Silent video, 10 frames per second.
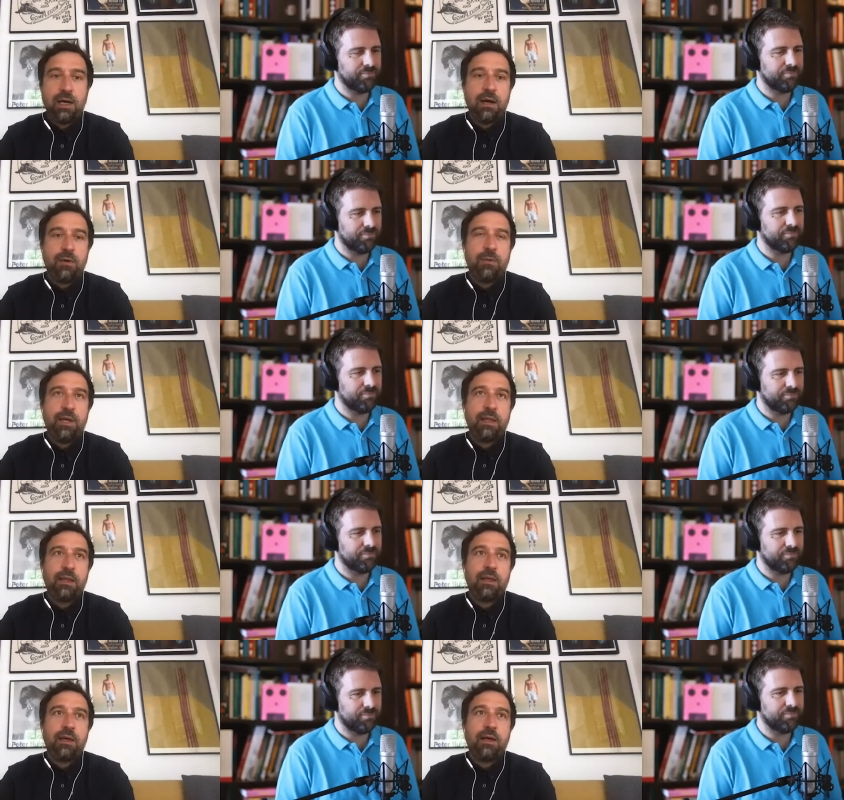Speaker 1: uh,
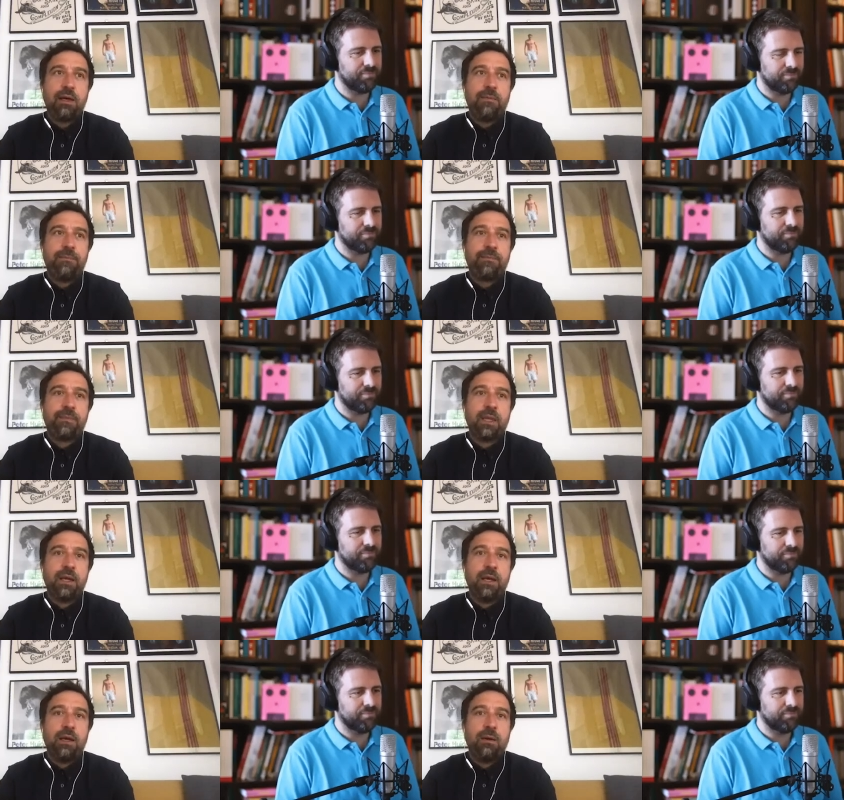with um,
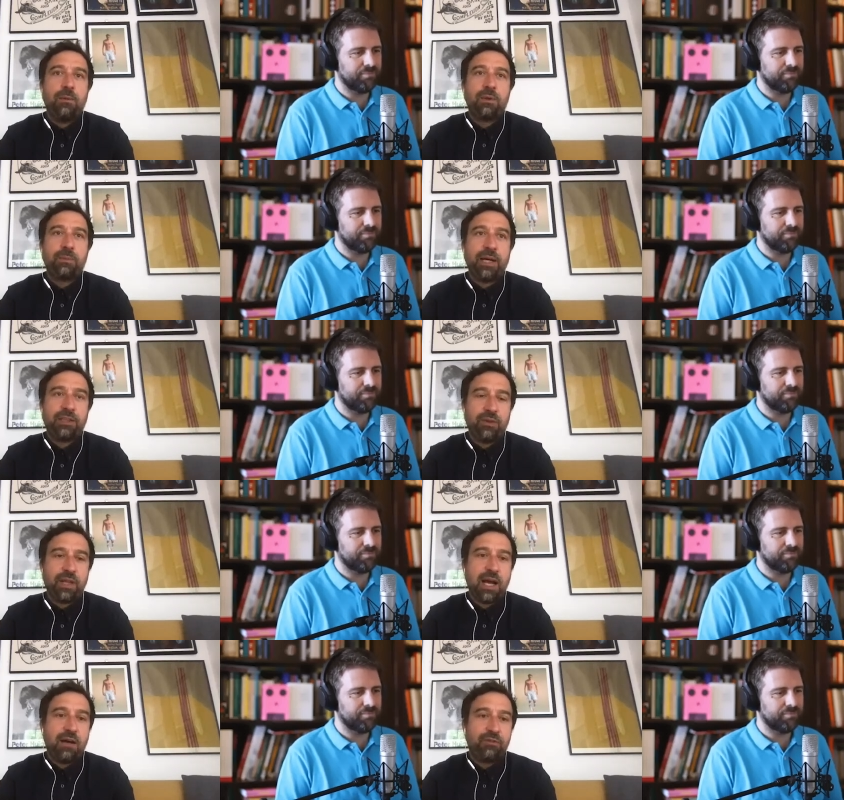what passion
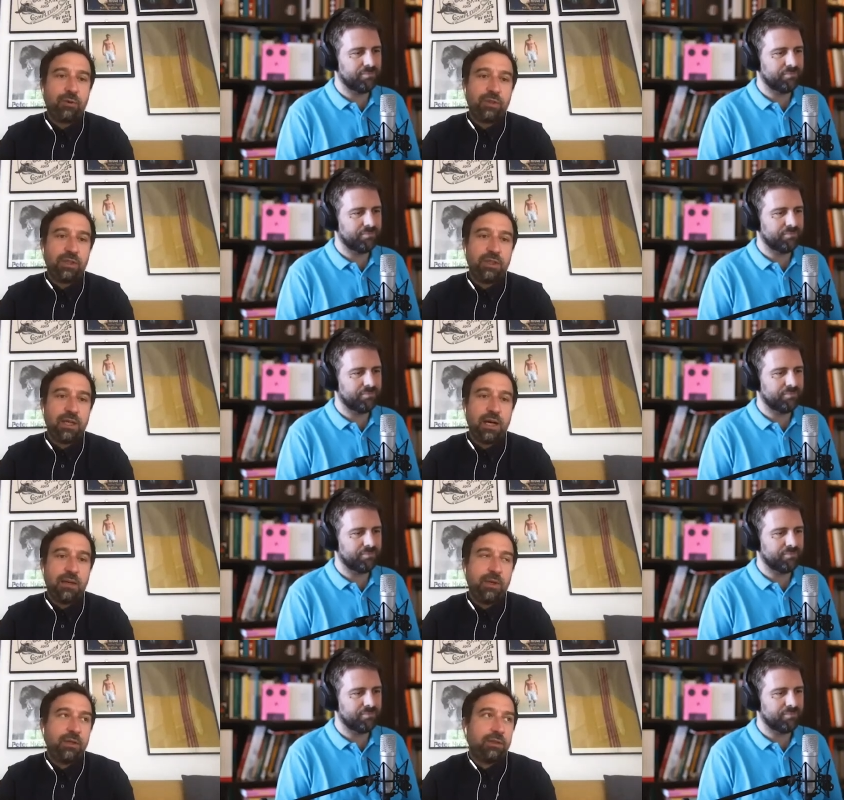they have towards
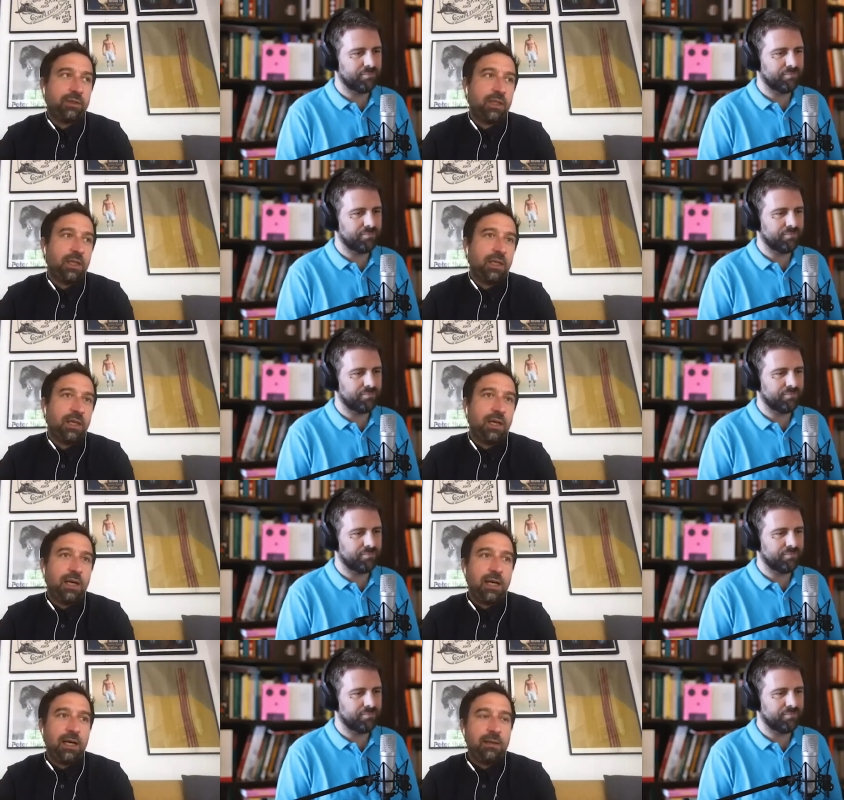design because
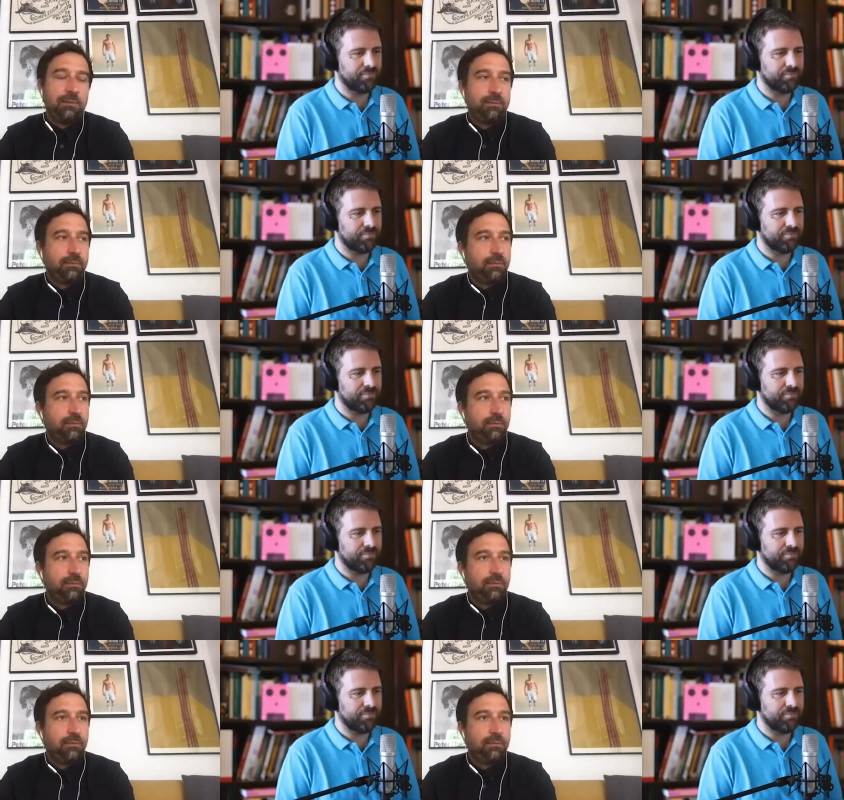uh,
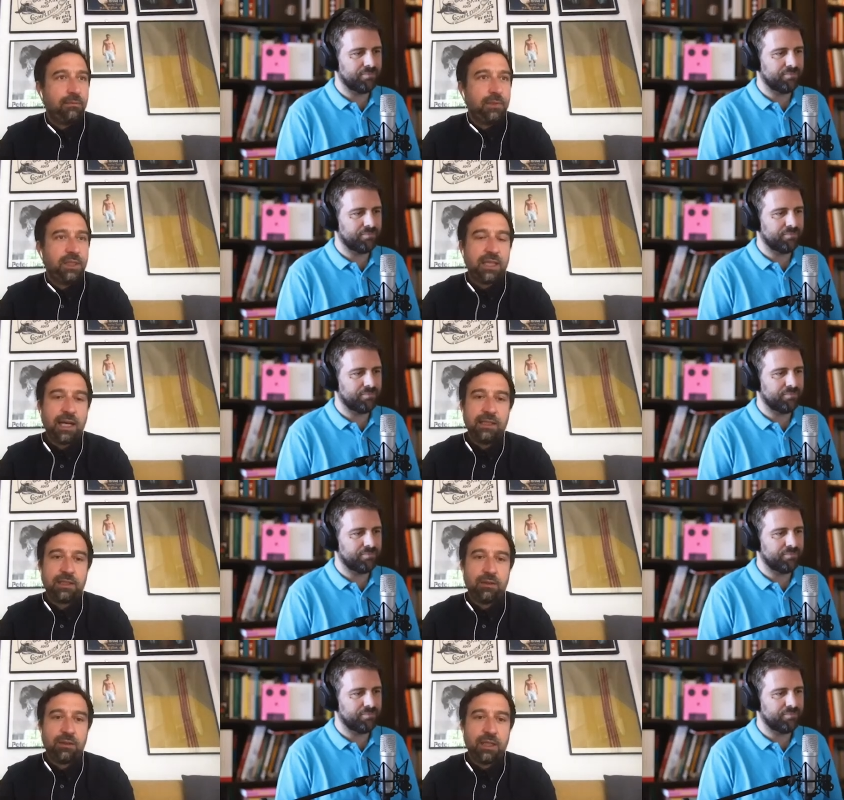design
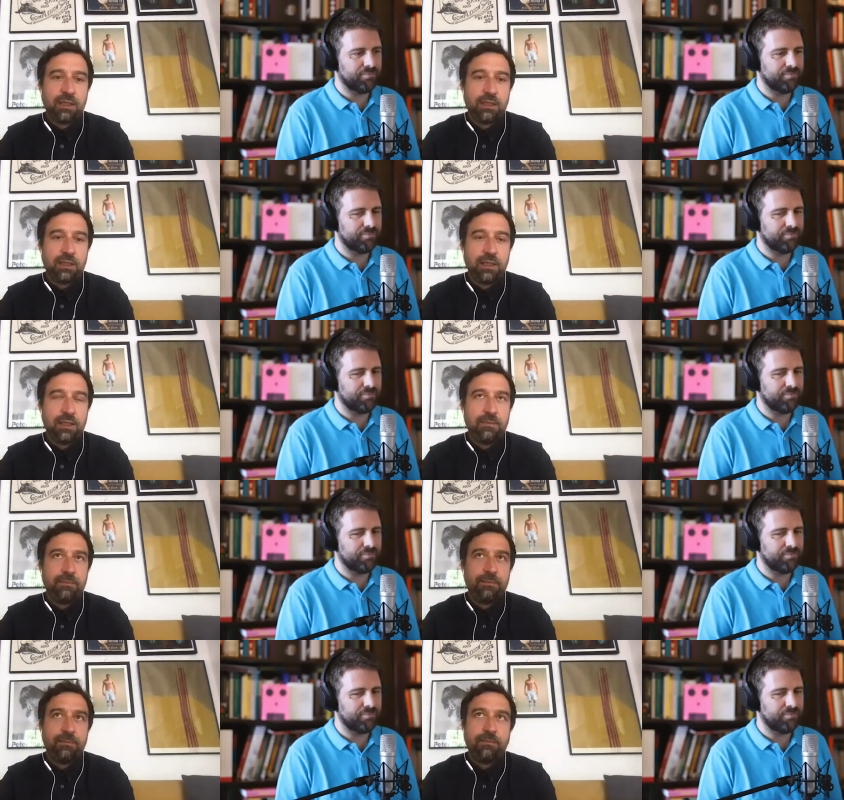is not as uh,
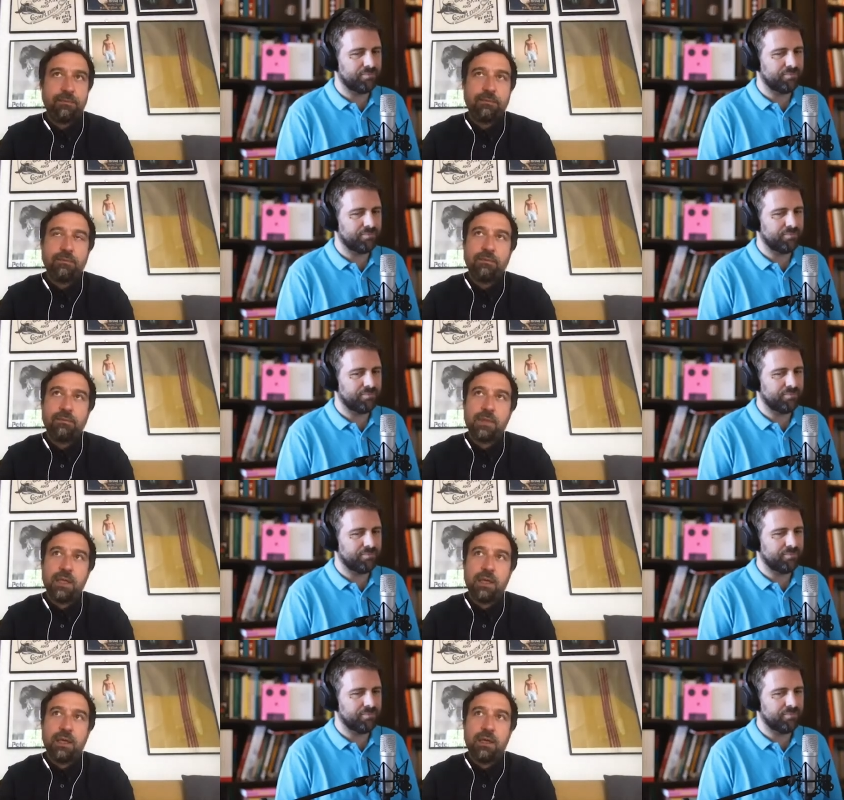
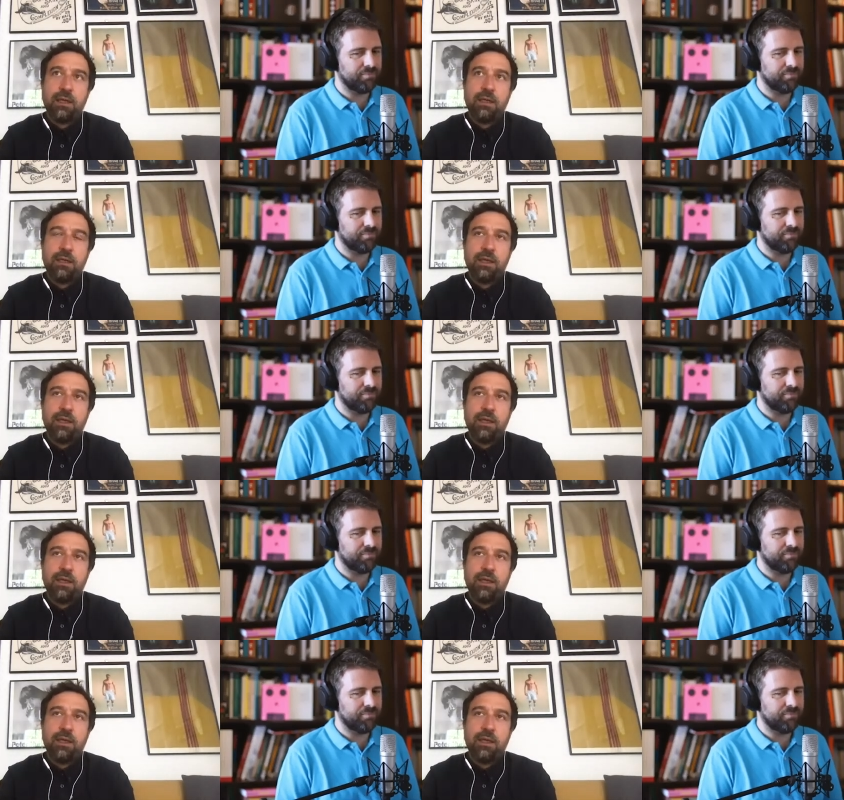uh